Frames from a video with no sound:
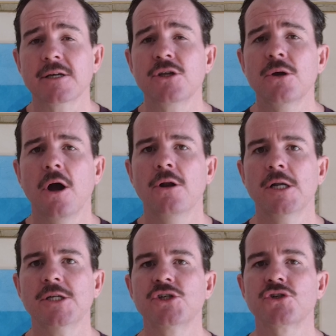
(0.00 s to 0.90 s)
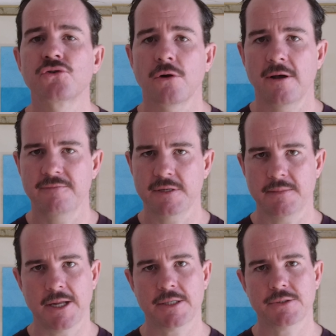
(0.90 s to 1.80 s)
You only strive to
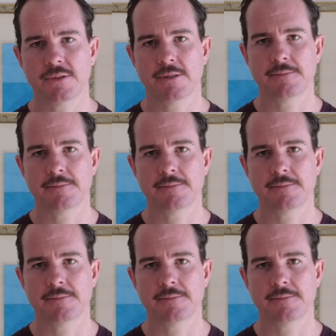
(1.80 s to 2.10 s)
master it.